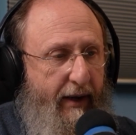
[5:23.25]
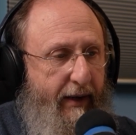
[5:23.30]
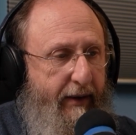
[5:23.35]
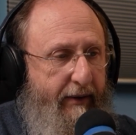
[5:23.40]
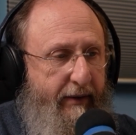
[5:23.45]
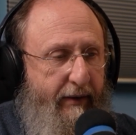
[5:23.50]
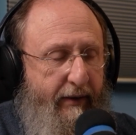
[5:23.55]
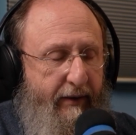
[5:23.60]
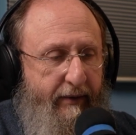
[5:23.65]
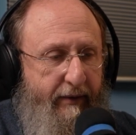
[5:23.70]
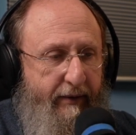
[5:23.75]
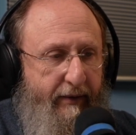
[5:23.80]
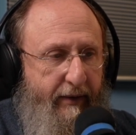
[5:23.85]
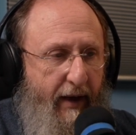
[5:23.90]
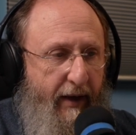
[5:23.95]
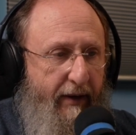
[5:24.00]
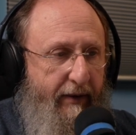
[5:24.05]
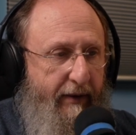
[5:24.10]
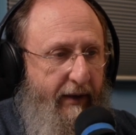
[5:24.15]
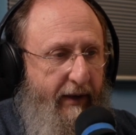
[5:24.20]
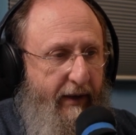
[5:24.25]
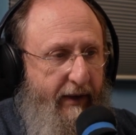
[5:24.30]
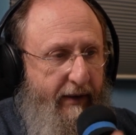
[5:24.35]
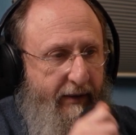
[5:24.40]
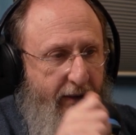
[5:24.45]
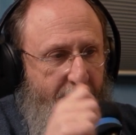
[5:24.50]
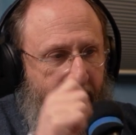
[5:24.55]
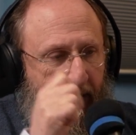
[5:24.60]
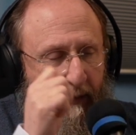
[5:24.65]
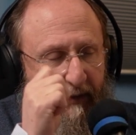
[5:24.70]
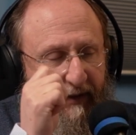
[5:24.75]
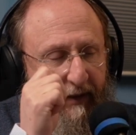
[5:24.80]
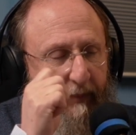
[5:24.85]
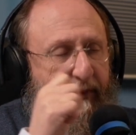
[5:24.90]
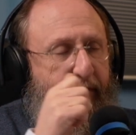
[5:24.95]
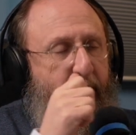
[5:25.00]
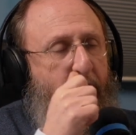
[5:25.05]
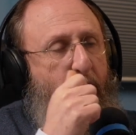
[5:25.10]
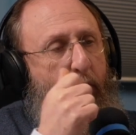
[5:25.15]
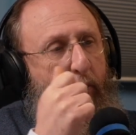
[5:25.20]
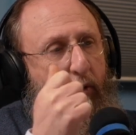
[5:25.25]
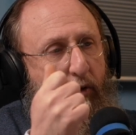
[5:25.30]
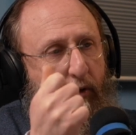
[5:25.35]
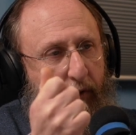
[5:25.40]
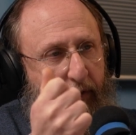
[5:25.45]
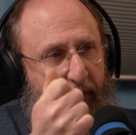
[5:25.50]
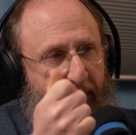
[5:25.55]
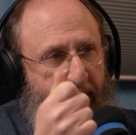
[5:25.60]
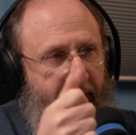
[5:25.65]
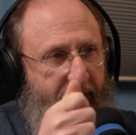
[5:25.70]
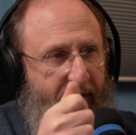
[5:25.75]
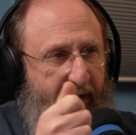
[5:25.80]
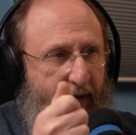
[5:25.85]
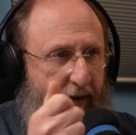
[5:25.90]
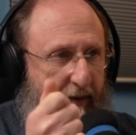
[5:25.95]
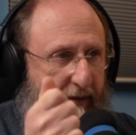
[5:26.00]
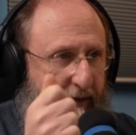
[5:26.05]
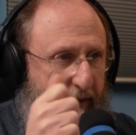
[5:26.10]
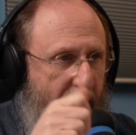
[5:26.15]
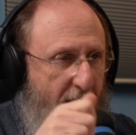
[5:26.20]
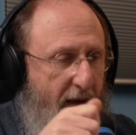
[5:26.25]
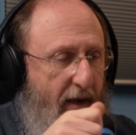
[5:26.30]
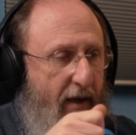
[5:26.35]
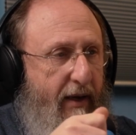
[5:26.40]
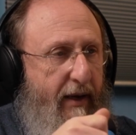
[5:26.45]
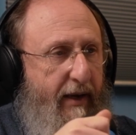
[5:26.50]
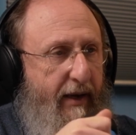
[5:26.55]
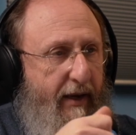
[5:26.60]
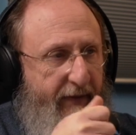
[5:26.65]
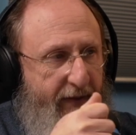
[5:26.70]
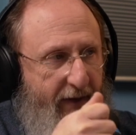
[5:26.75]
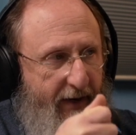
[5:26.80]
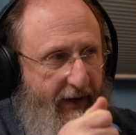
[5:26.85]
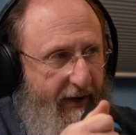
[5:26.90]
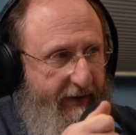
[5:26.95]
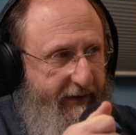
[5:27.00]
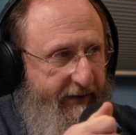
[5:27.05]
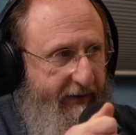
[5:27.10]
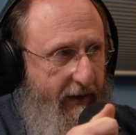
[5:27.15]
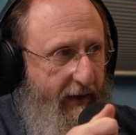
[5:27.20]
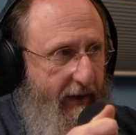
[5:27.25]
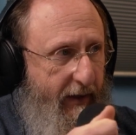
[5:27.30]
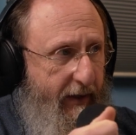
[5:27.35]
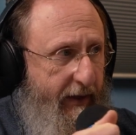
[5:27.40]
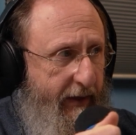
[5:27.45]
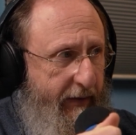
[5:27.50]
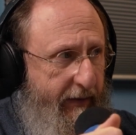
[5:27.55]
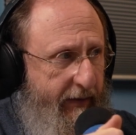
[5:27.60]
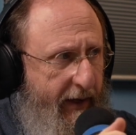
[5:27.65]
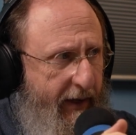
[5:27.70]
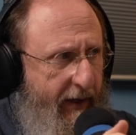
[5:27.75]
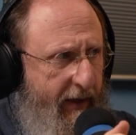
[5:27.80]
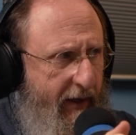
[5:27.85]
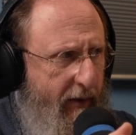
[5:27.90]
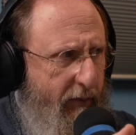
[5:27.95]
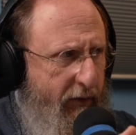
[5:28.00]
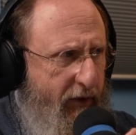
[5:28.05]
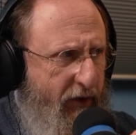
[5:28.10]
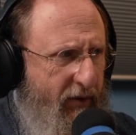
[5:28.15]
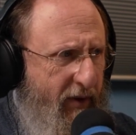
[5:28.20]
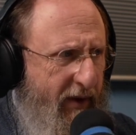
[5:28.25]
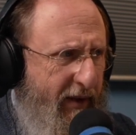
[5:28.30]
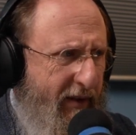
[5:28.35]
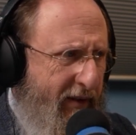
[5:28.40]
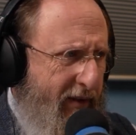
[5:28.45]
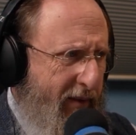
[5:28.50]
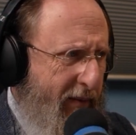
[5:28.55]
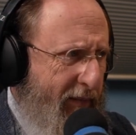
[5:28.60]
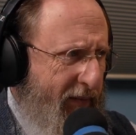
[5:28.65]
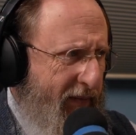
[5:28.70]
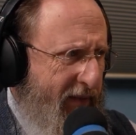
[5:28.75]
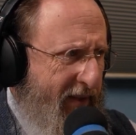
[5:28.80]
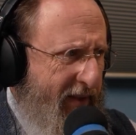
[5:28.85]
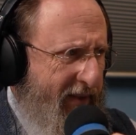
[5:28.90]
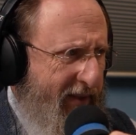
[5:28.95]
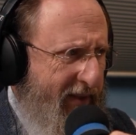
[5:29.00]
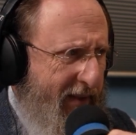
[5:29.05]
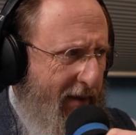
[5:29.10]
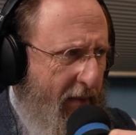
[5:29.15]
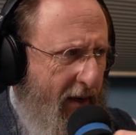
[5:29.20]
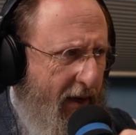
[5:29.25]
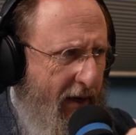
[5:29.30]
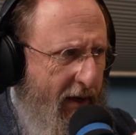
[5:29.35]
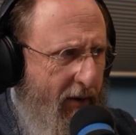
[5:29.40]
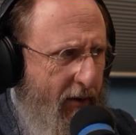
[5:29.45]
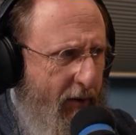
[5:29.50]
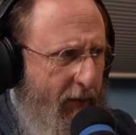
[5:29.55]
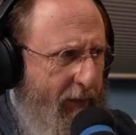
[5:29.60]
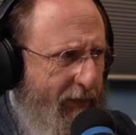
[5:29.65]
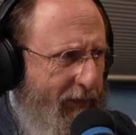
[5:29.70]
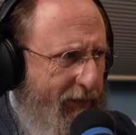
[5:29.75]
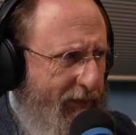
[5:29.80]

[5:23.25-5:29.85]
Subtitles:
And he was up to no good in that idea, in that he was trying to somehow